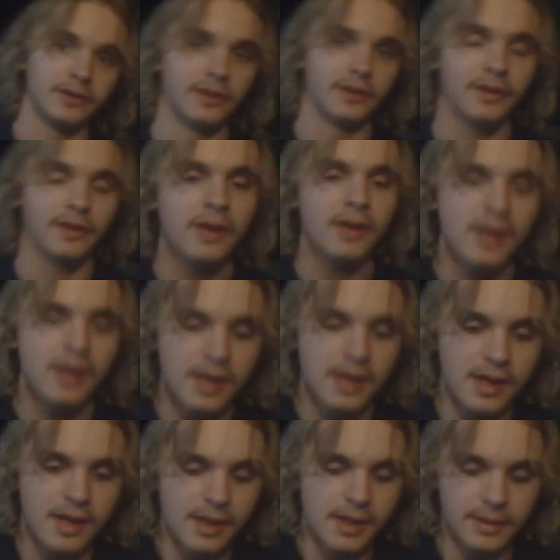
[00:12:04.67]
earlier.
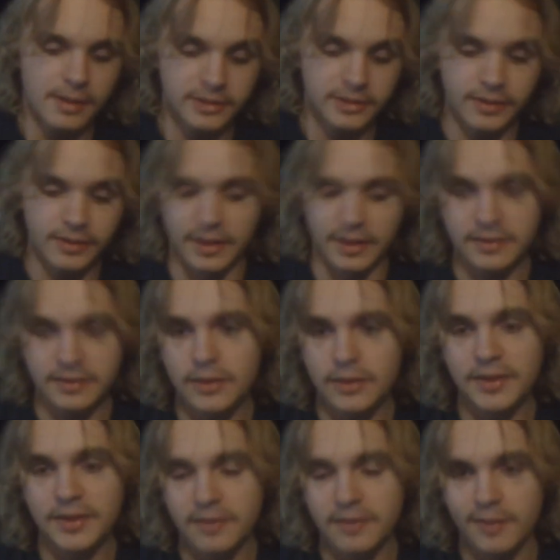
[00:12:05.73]
So yeah, I didn't
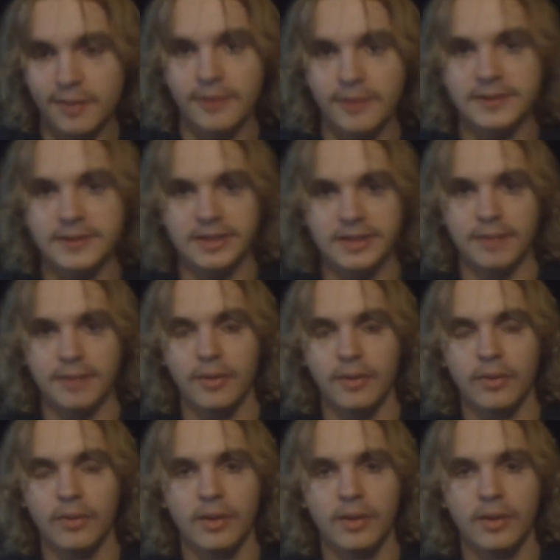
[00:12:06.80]
know anything about Islam.